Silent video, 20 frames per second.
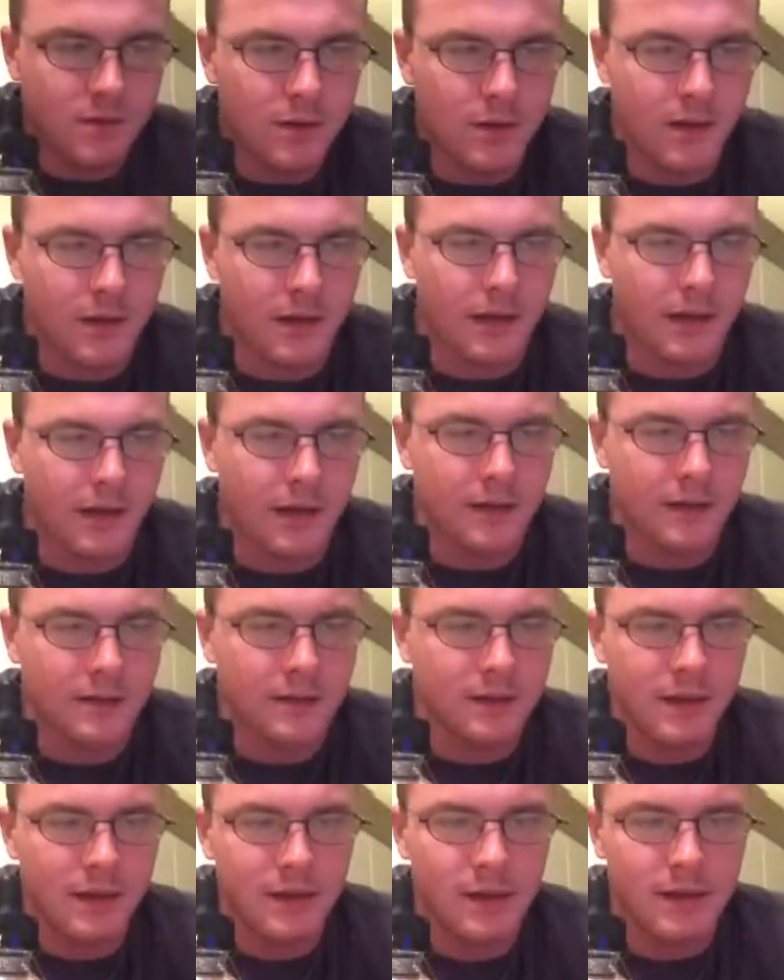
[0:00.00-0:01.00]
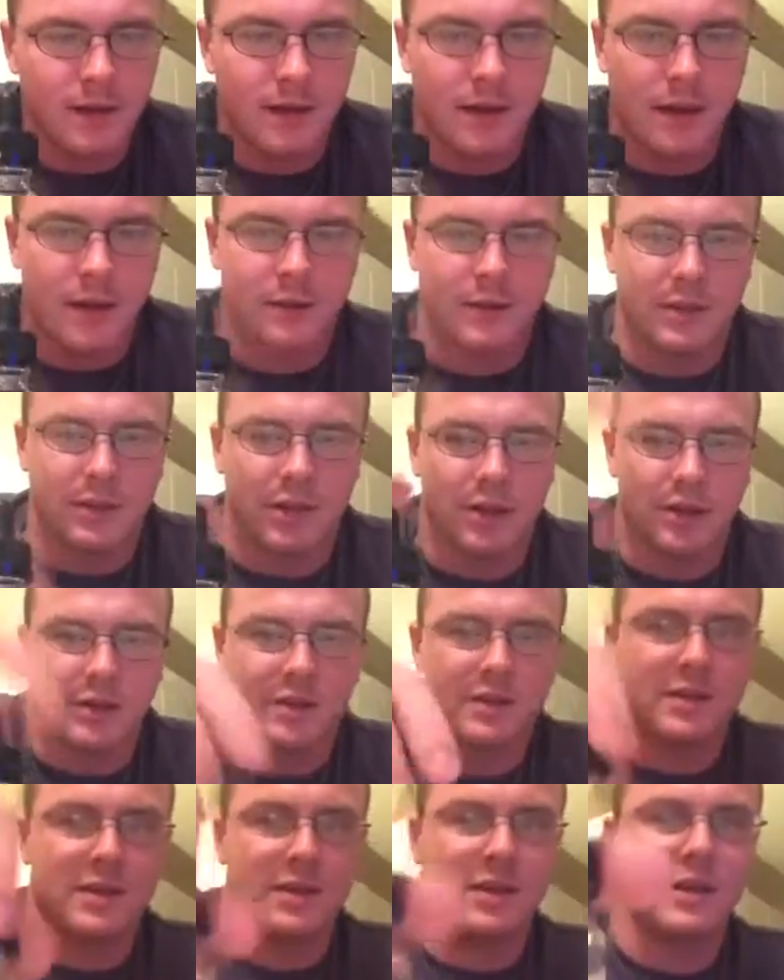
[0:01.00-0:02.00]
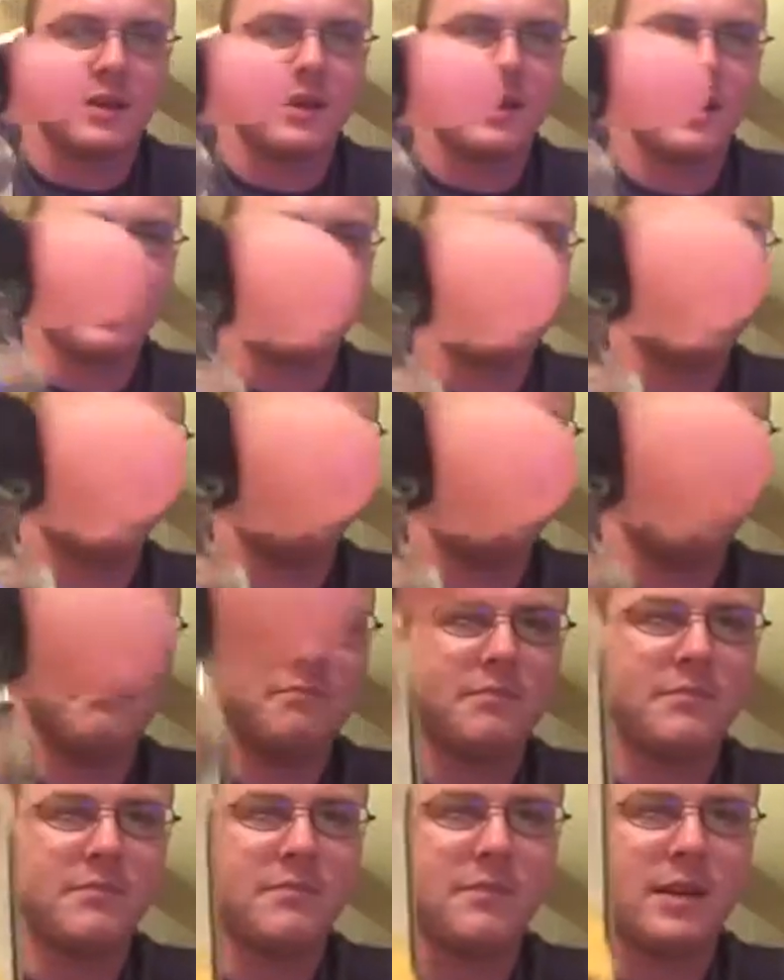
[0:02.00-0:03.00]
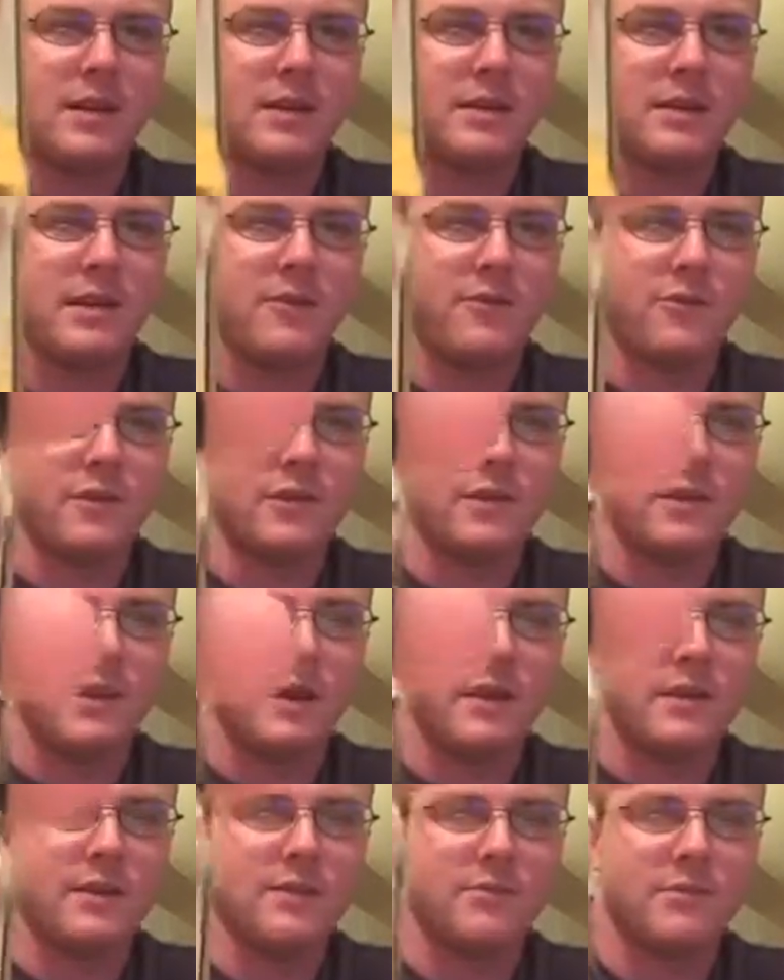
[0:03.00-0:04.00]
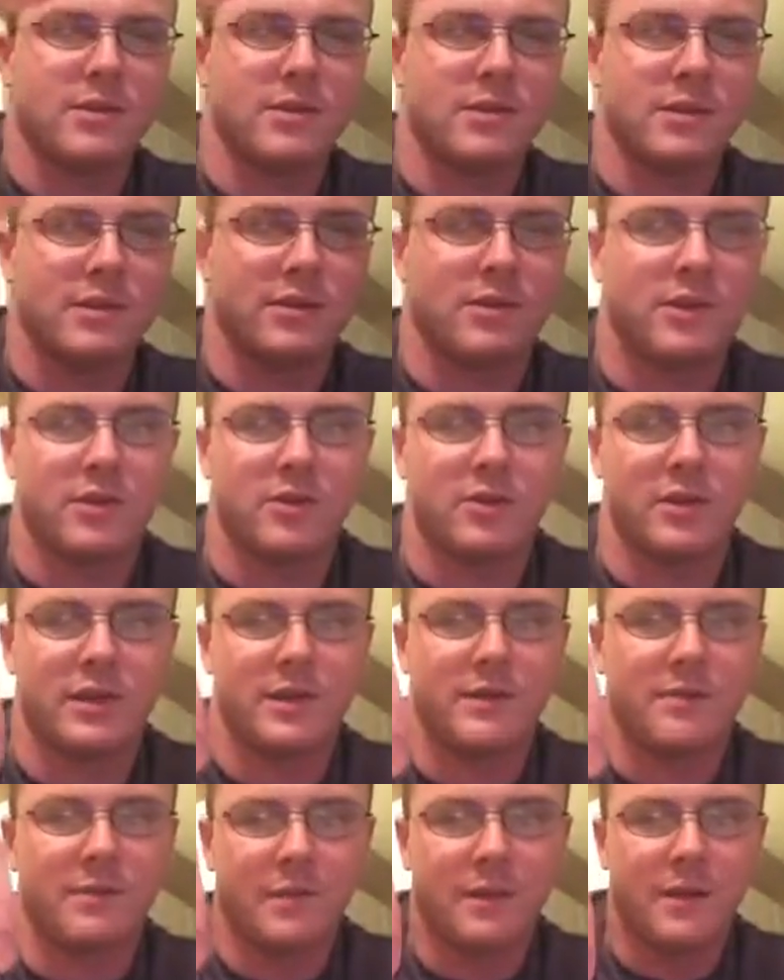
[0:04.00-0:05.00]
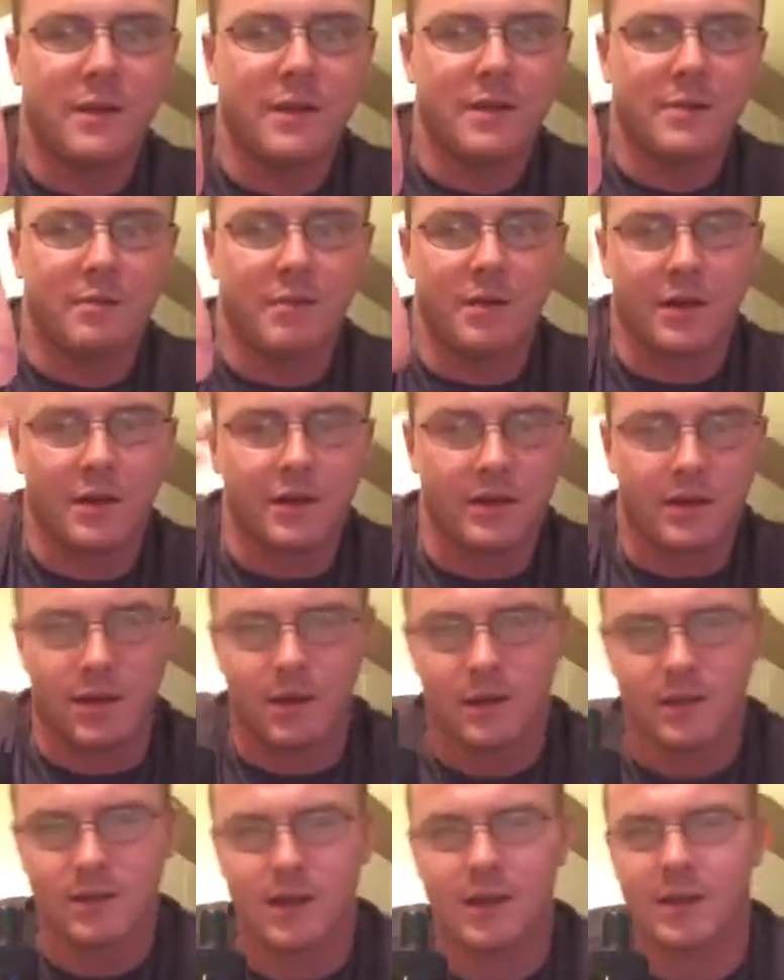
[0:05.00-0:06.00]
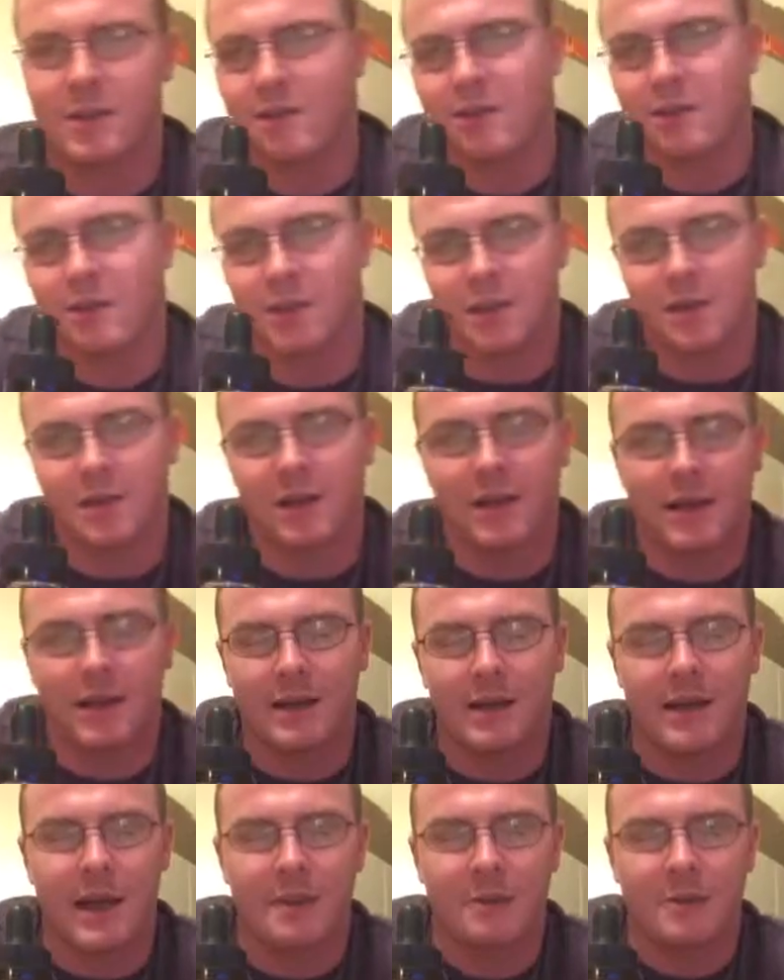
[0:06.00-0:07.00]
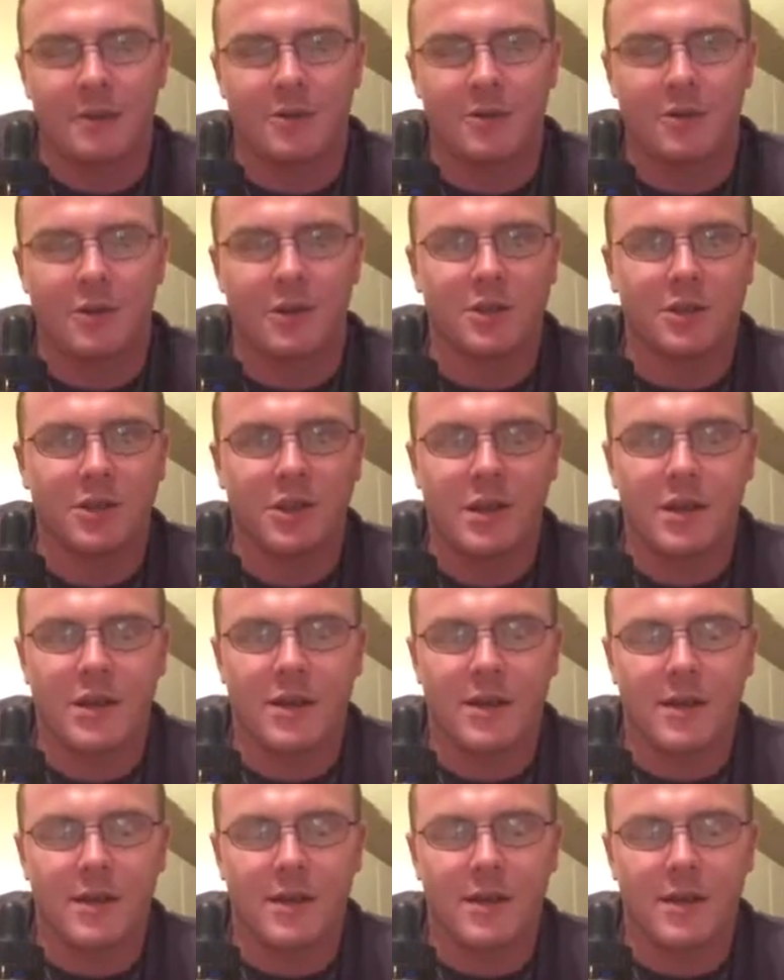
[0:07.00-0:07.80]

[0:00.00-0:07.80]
Alright guys, I mean y'all can see that I definitely like the cereal in it, but it does taste just like Captain Crunch.